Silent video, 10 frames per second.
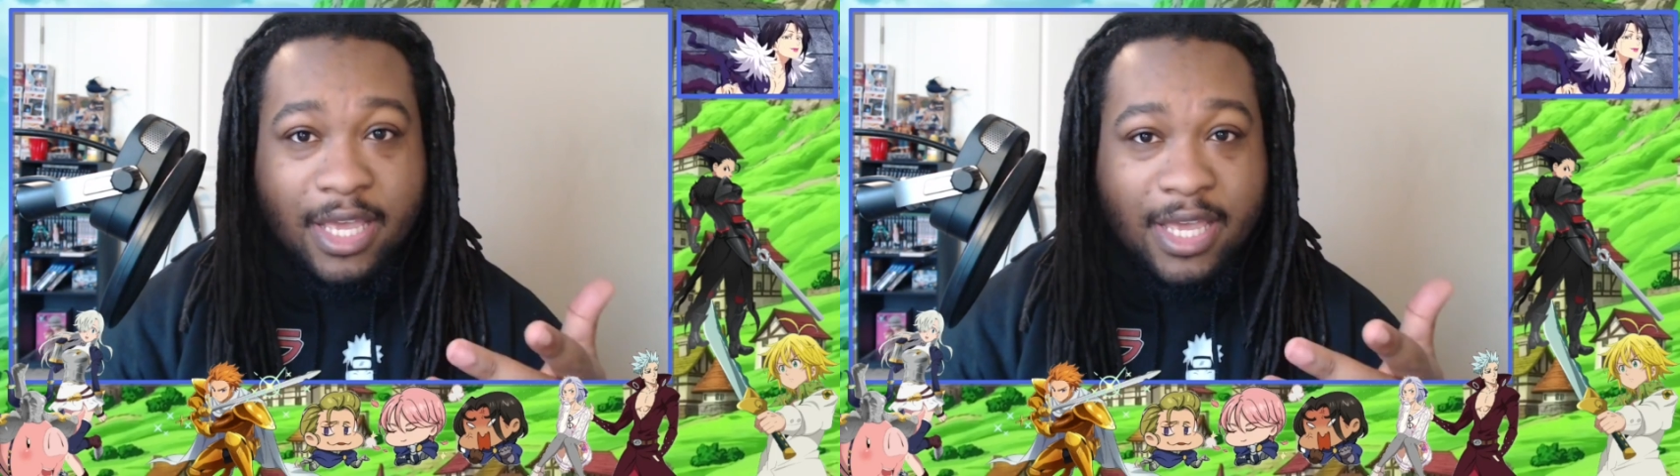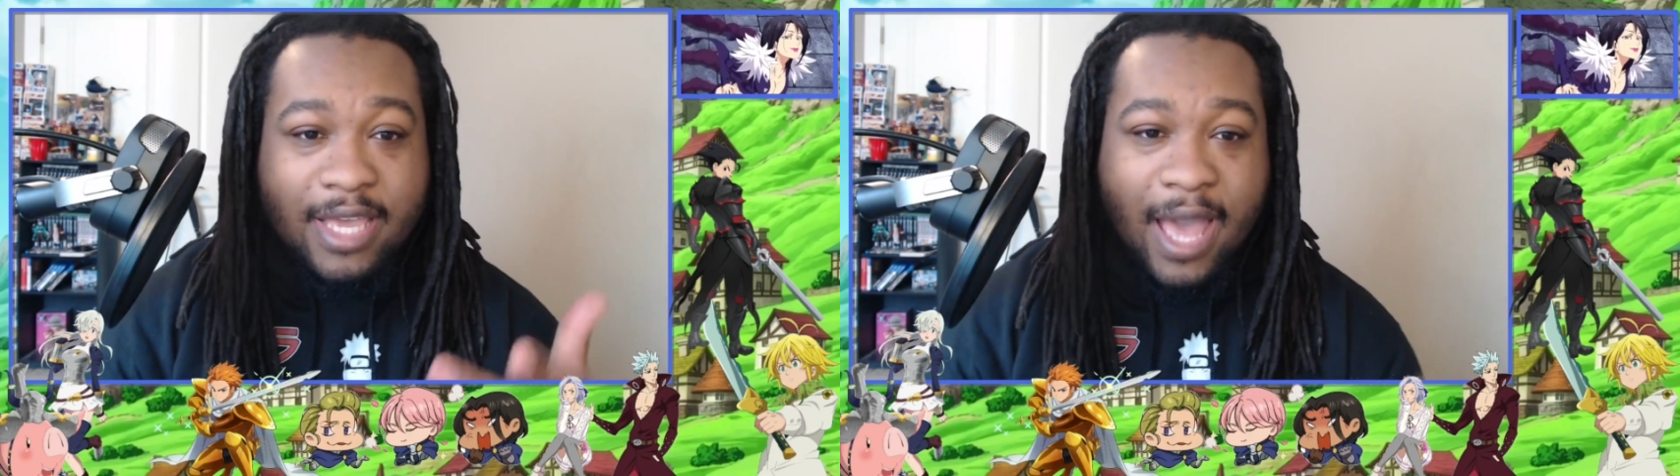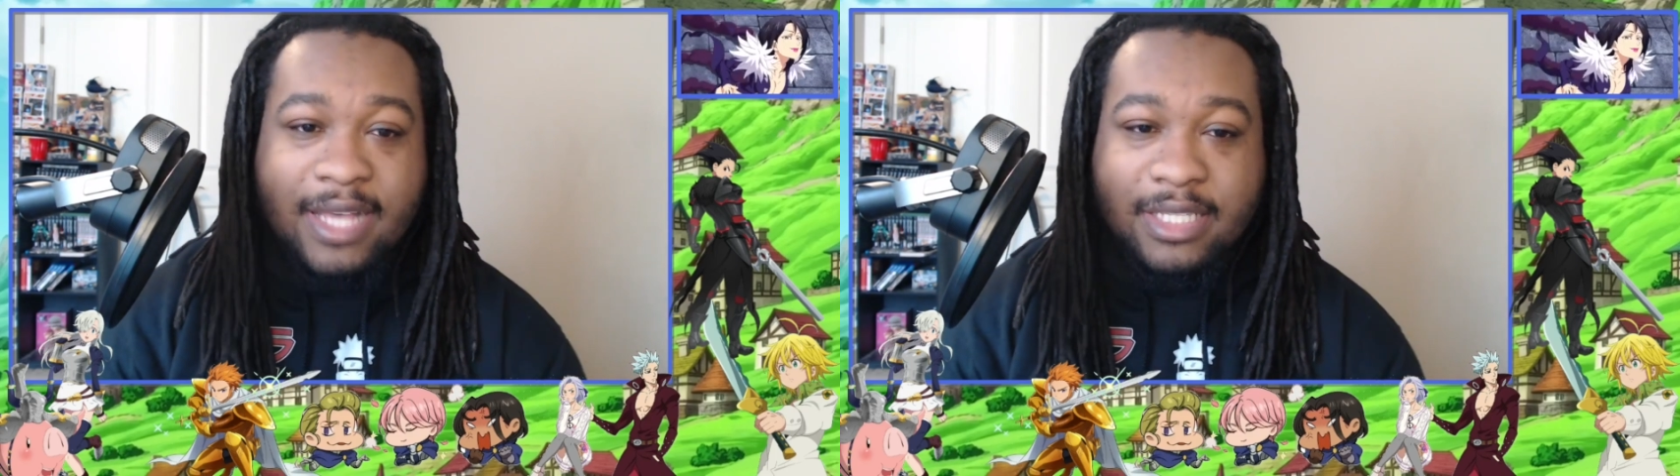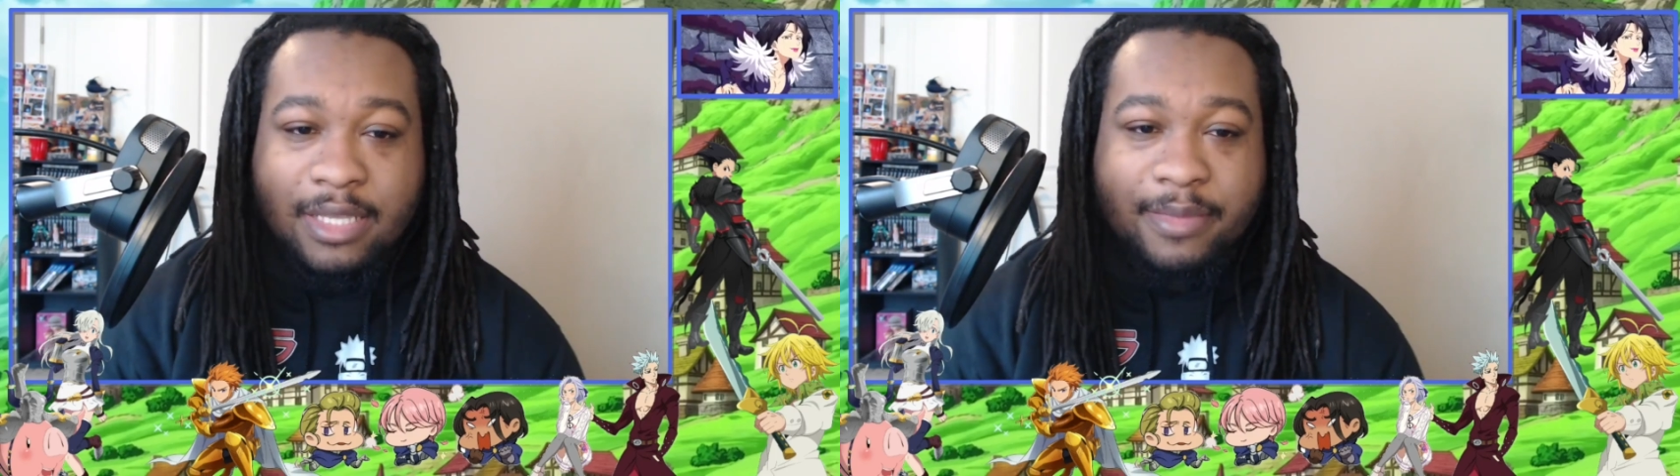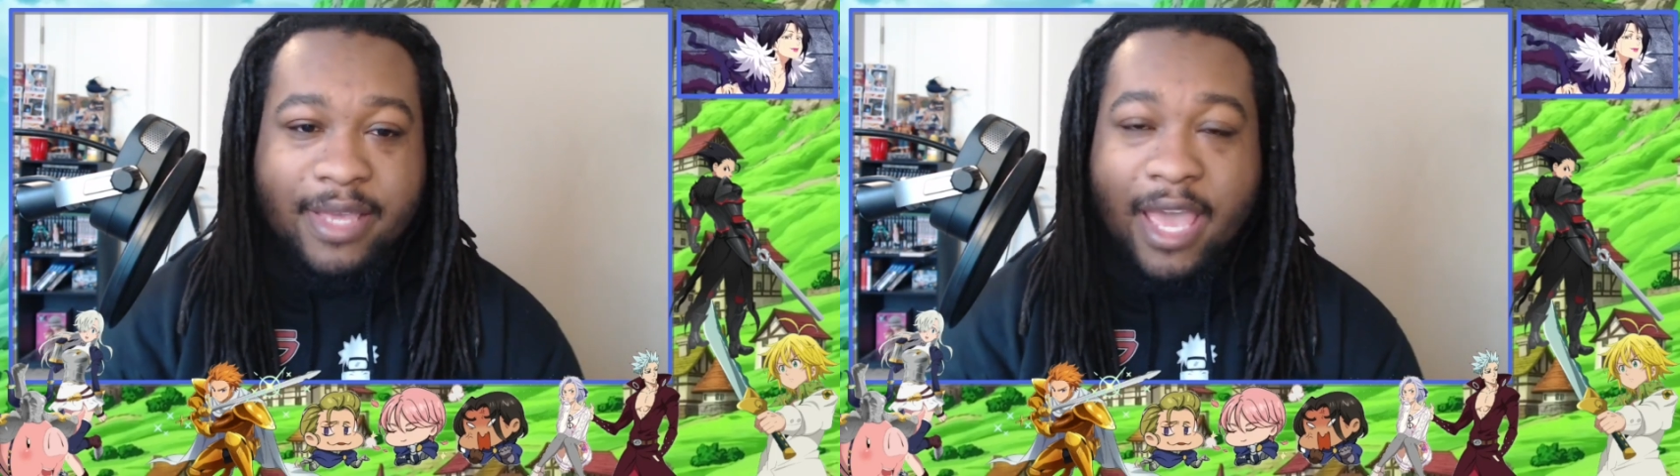He has
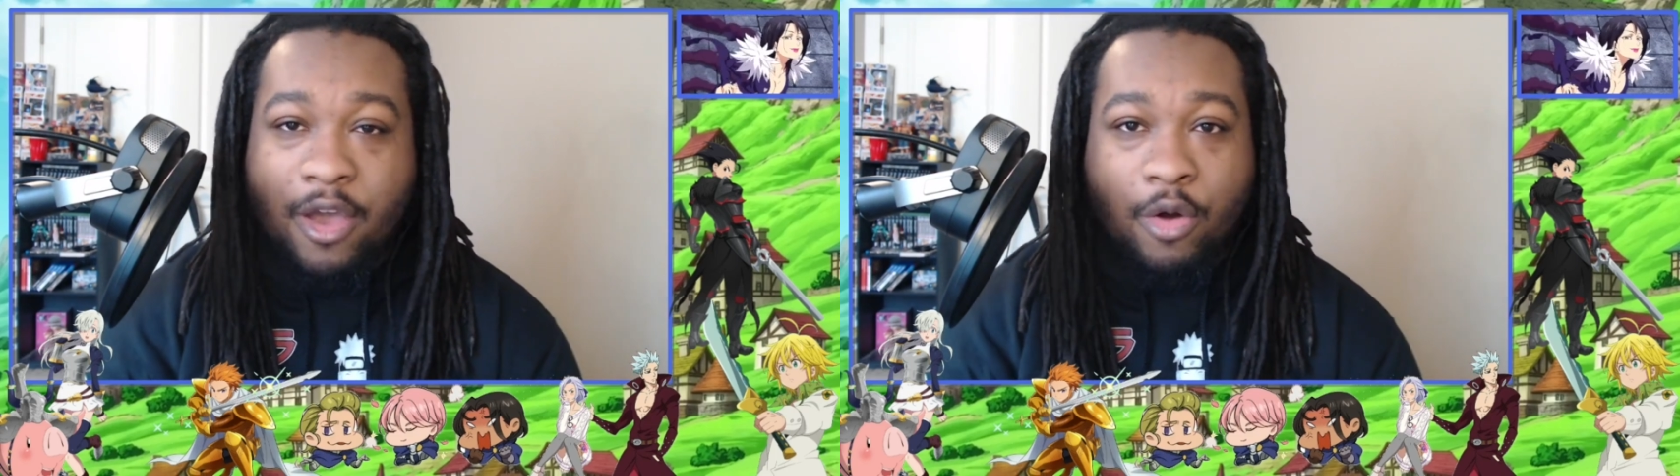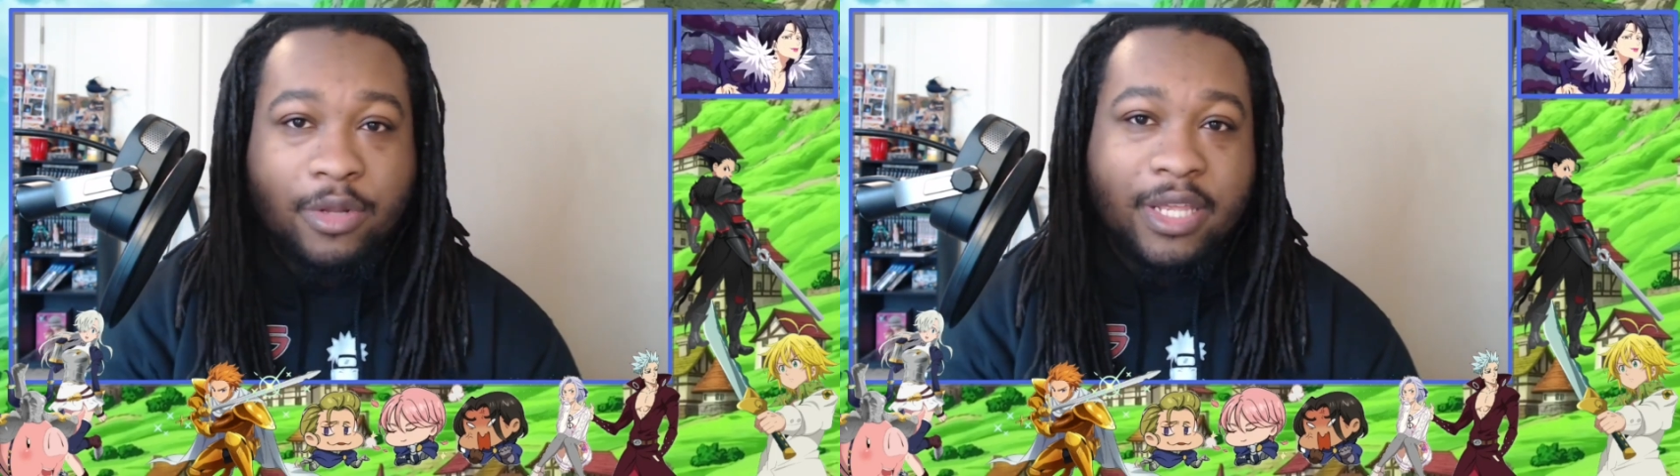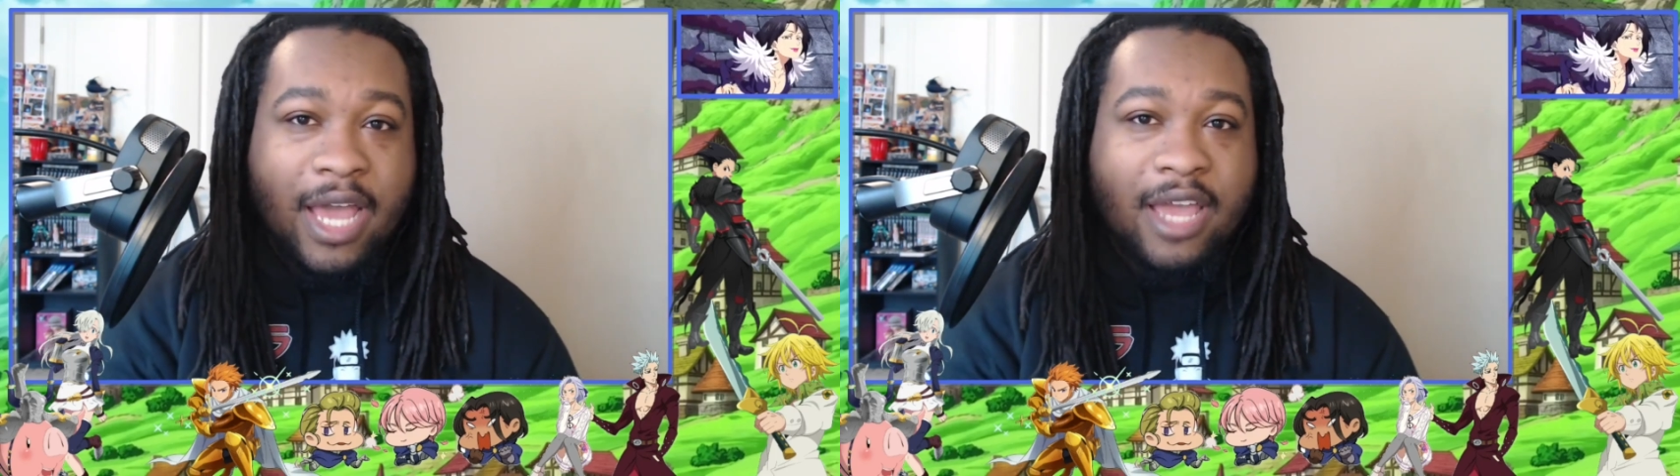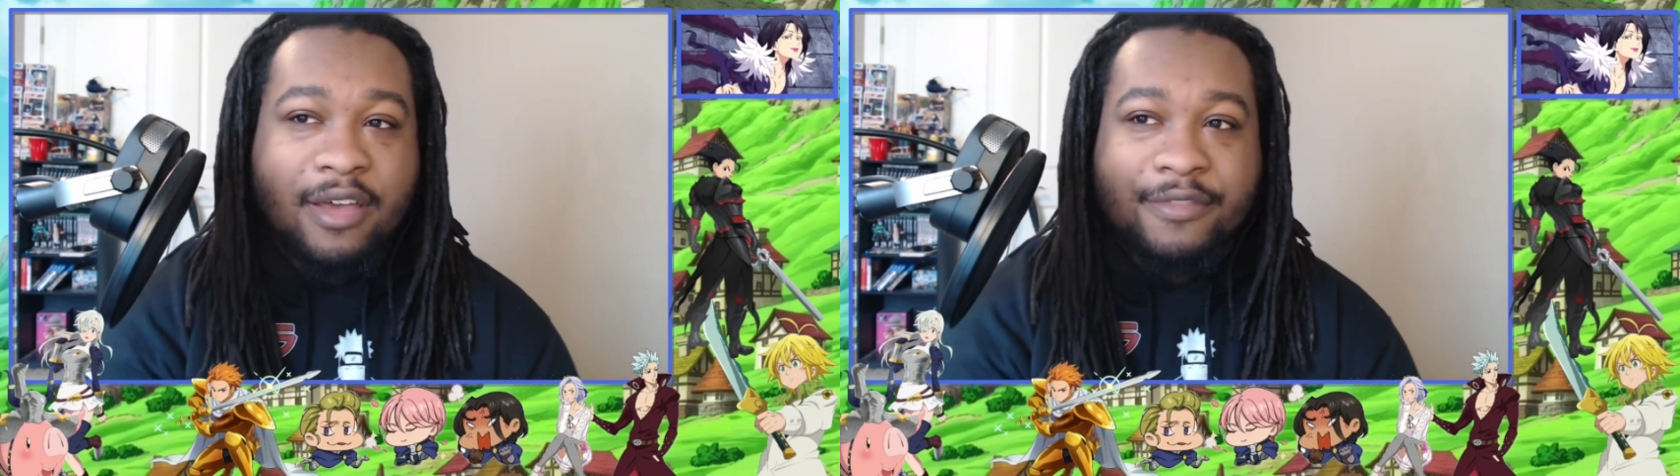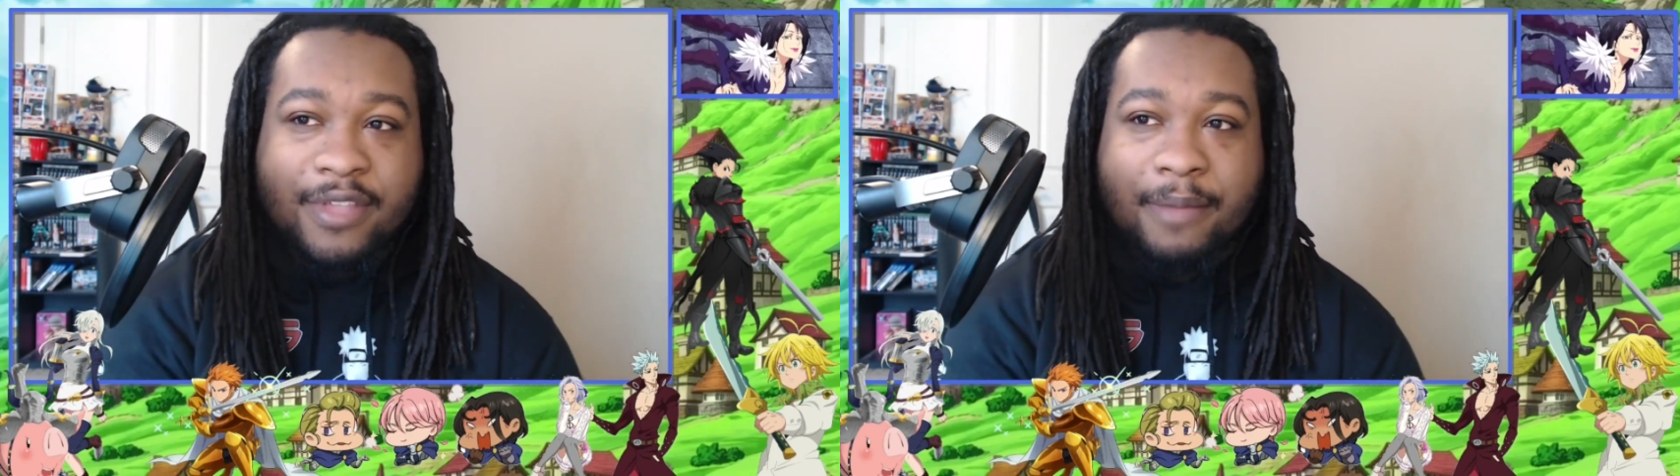to be a holy knight
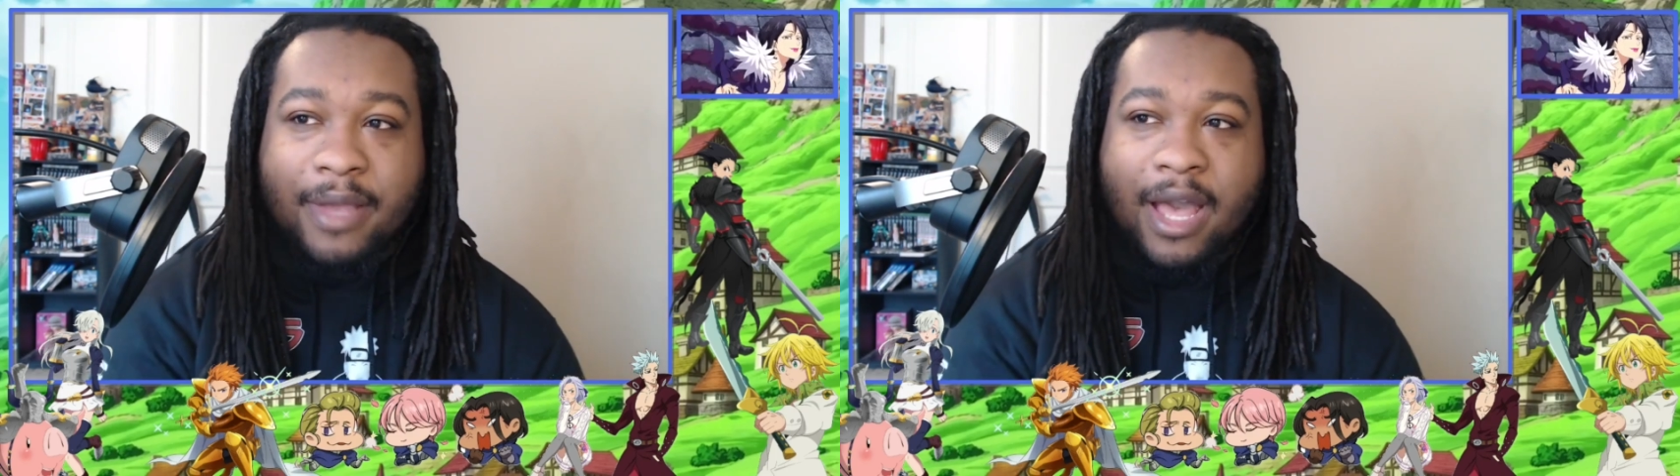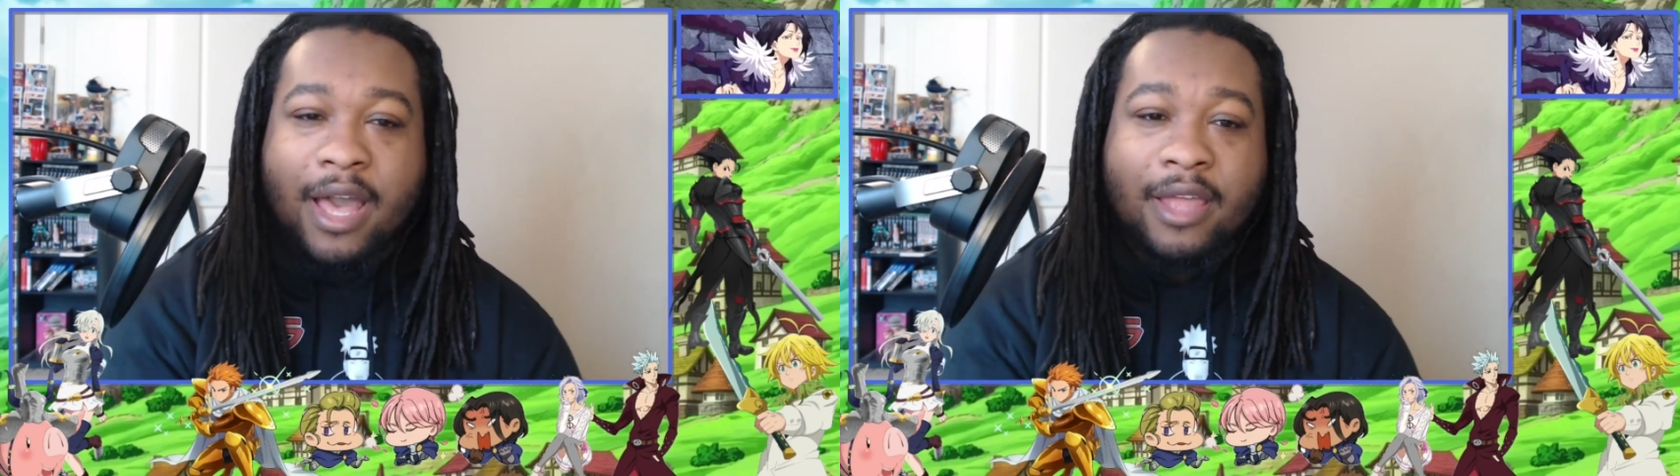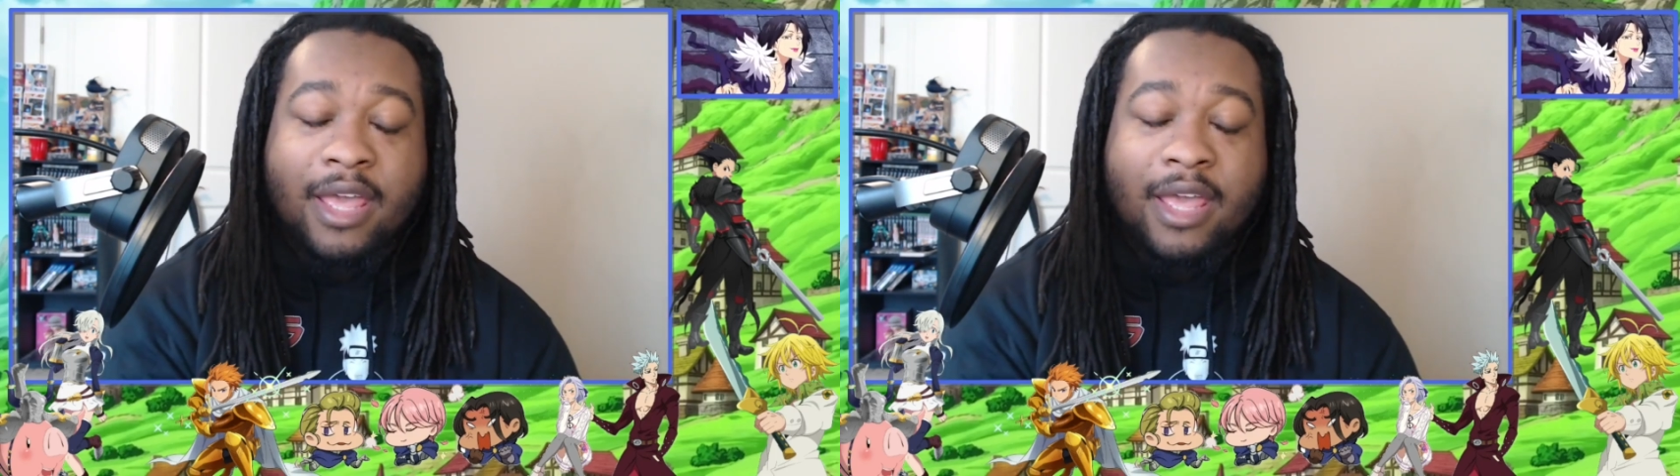of some kind.